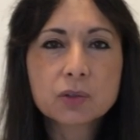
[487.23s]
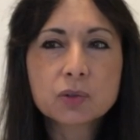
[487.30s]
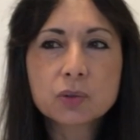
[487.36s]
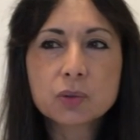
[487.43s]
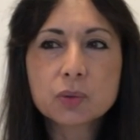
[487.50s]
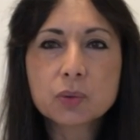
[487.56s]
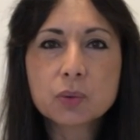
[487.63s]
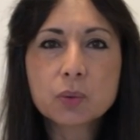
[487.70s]

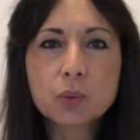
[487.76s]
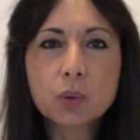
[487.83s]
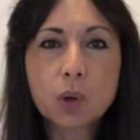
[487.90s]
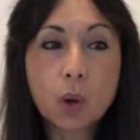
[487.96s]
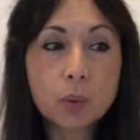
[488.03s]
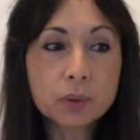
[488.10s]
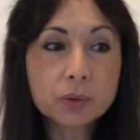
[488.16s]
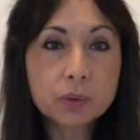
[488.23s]
to
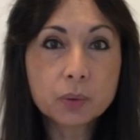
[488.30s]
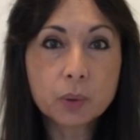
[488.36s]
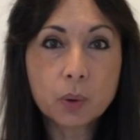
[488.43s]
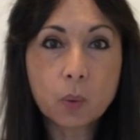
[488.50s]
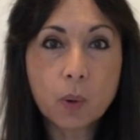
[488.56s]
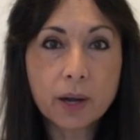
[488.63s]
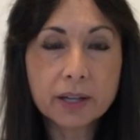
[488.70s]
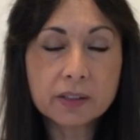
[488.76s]
go into a
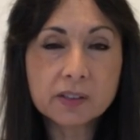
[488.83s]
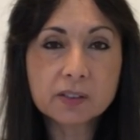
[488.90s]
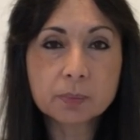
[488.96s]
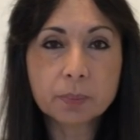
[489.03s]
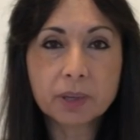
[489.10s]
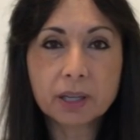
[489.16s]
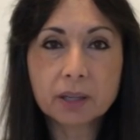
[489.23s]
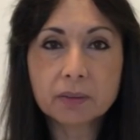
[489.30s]
quiet
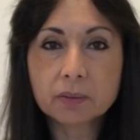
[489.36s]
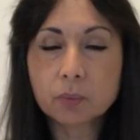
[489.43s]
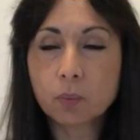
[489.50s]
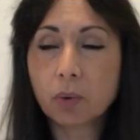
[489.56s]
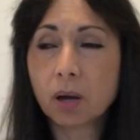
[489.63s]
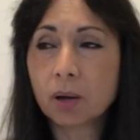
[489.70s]
space,